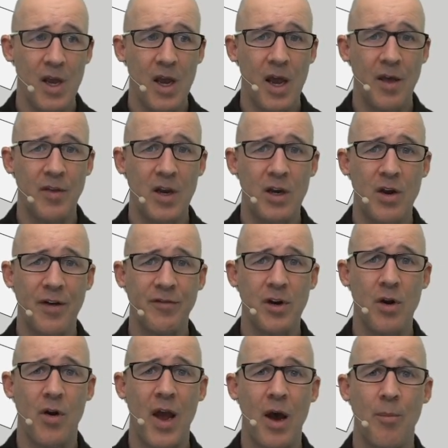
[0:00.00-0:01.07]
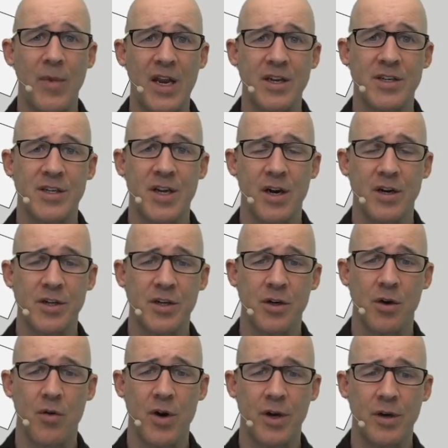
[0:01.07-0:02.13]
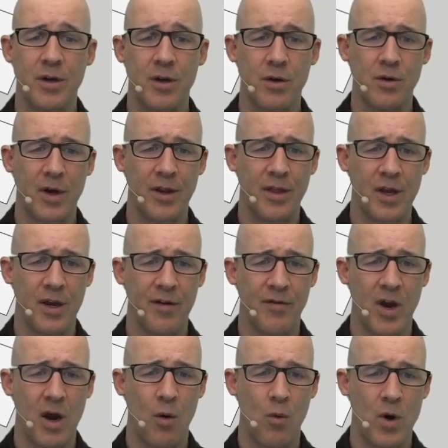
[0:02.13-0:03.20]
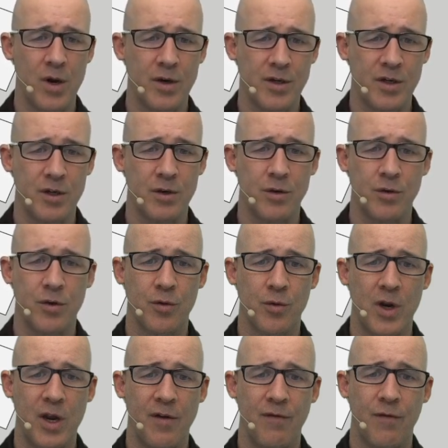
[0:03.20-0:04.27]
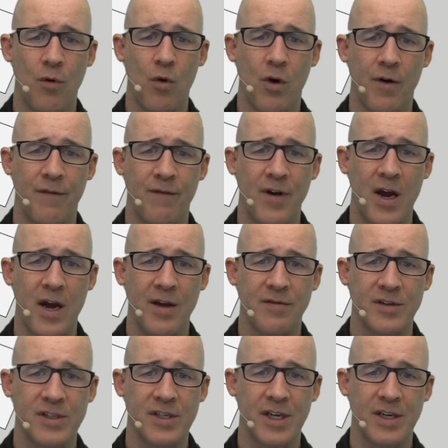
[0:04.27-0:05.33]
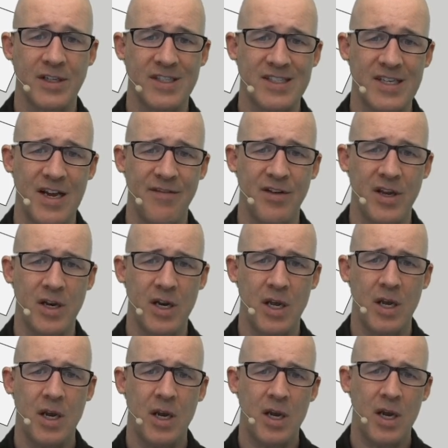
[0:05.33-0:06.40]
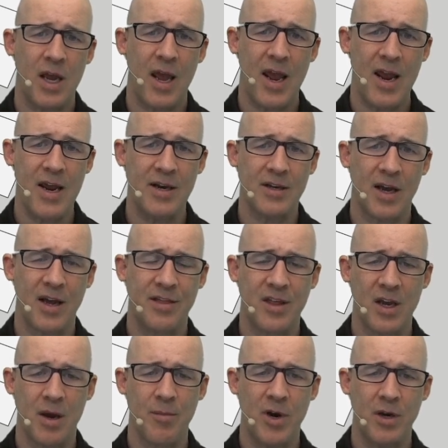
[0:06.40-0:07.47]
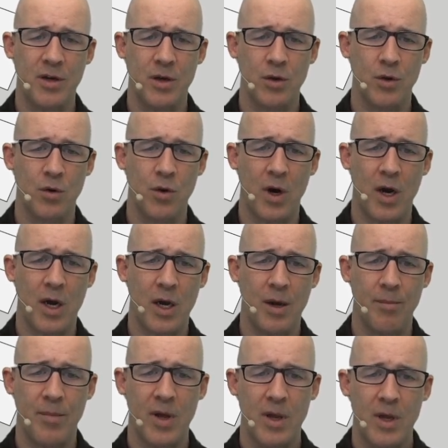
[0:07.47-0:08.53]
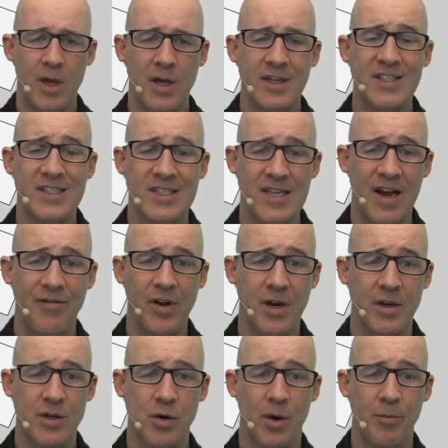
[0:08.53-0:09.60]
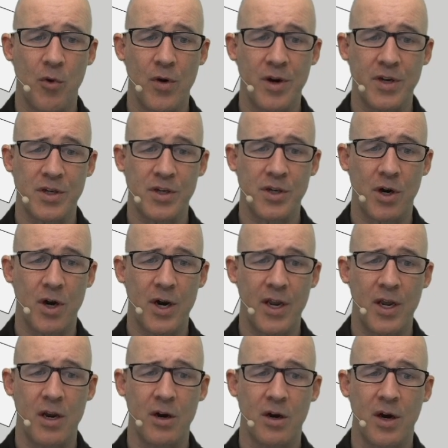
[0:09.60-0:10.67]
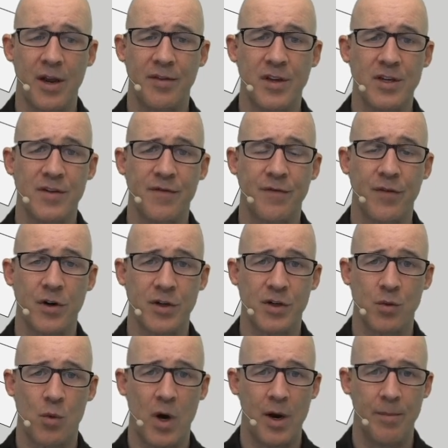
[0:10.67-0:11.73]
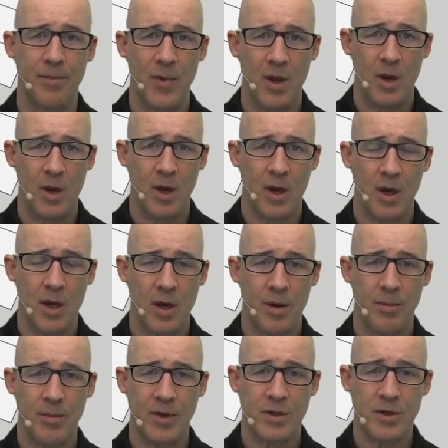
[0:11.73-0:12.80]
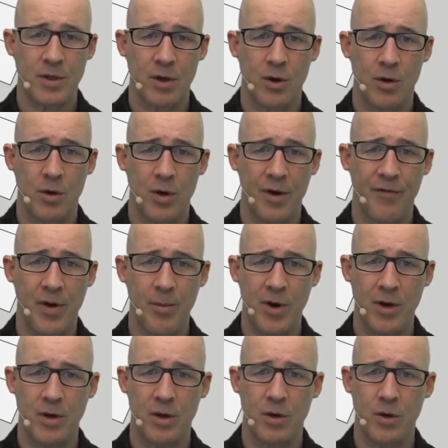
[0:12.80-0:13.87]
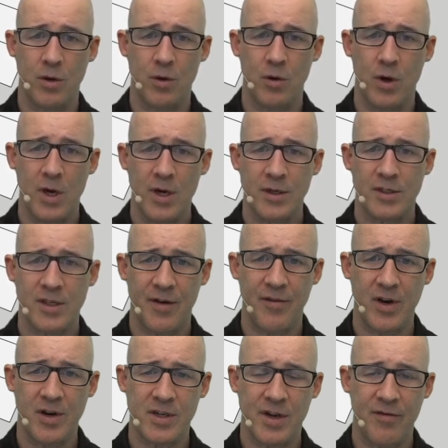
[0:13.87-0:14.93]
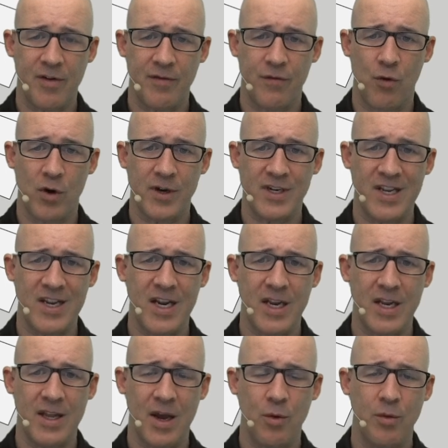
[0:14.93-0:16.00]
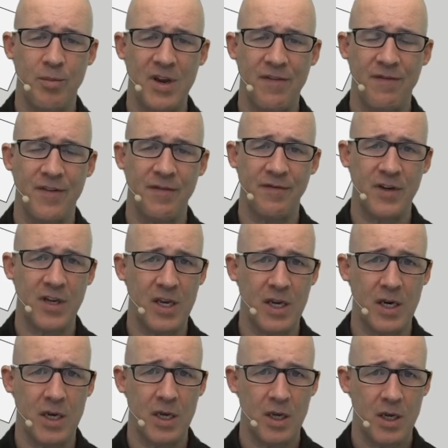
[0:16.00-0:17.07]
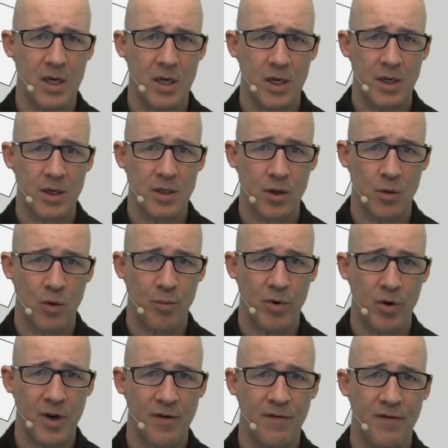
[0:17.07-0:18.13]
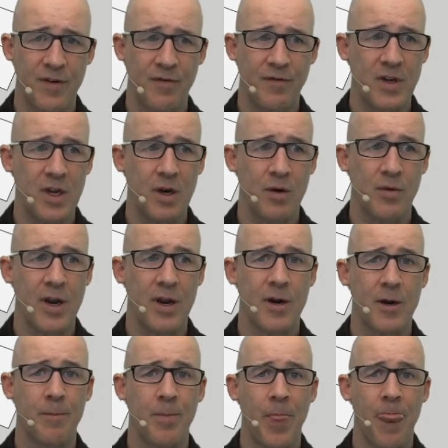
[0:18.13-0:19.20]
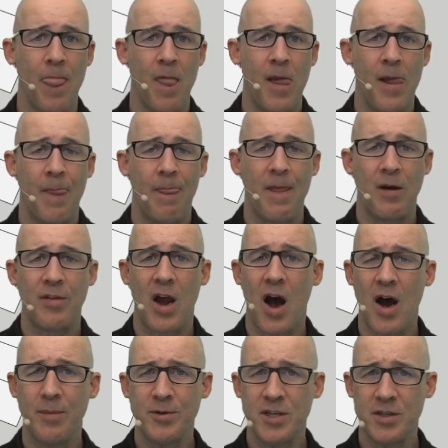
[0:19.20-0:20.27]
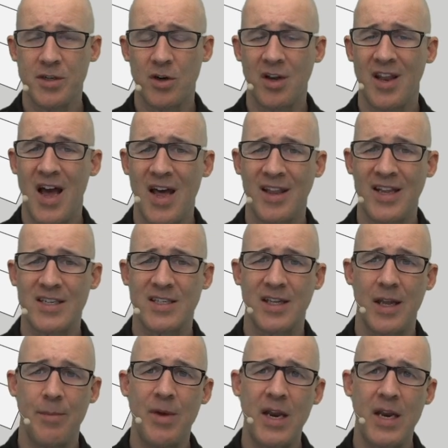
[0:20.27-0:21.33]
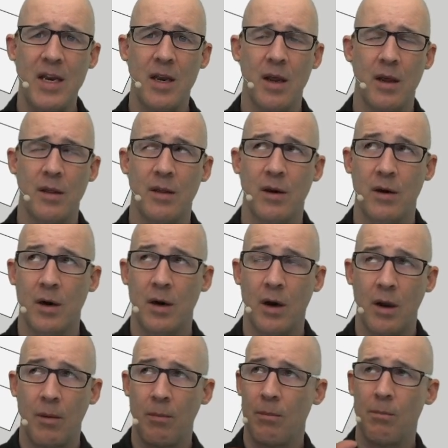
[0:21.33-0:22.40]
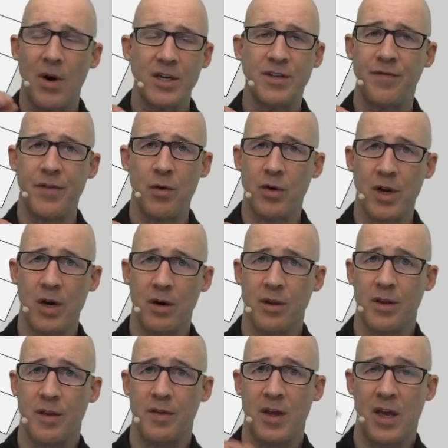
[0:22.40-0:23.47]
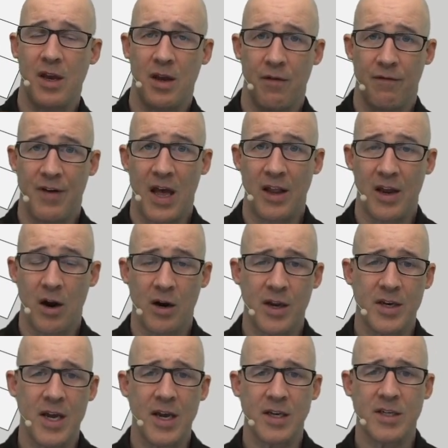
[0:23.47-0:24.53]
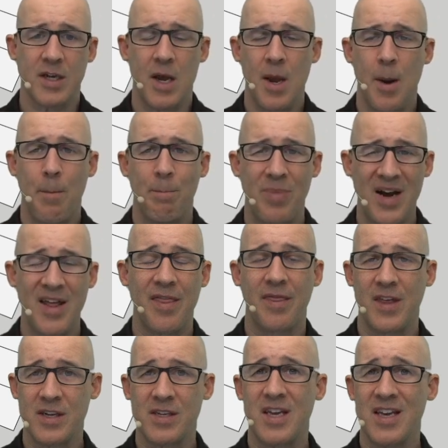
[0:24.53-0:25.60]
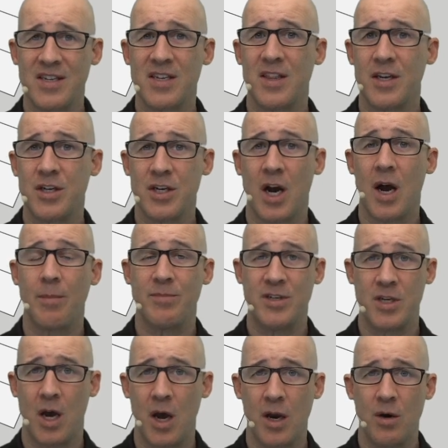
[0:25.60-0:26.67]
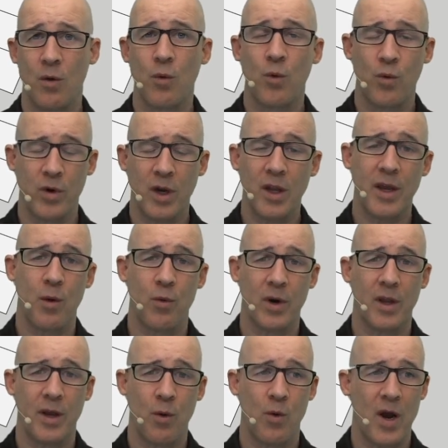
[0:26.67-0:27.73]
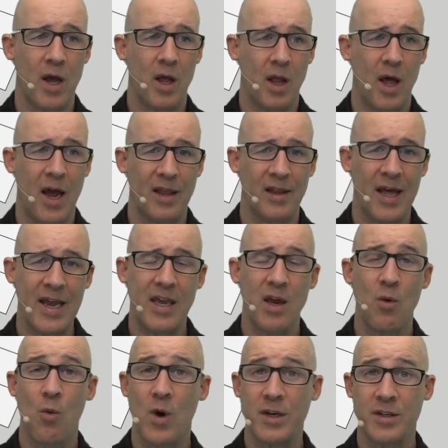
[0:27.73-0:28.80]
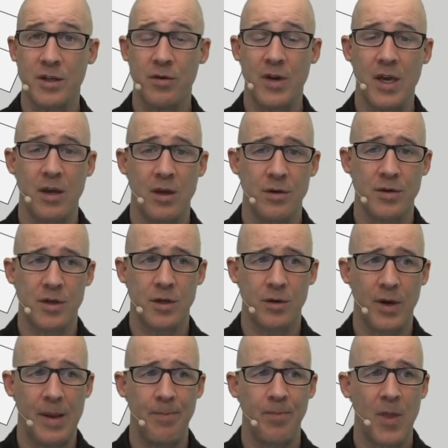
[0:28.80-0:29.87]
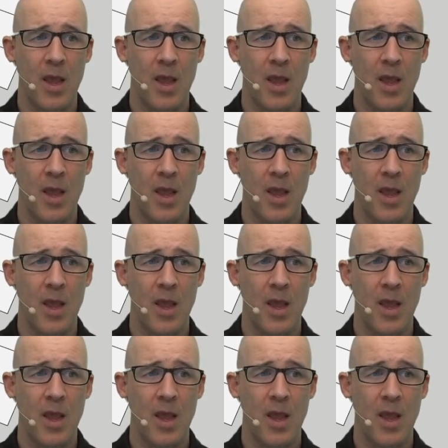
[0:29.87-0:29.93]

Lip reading: And then you have to know how many stairs you're going to do. I think I've got 1, 2, 3, 4, 5, 6, 7, 8. I think I'm going to do 7. So I'm going to start here at this first one. So if I'm going to do 7 and 7, 14, that would be 15. So we'll put in 15 right here. Now, the options are a lot less limited. They're much fewer here than the Vali Architects, but this gets the job done really, really well. I like it once you get used to it.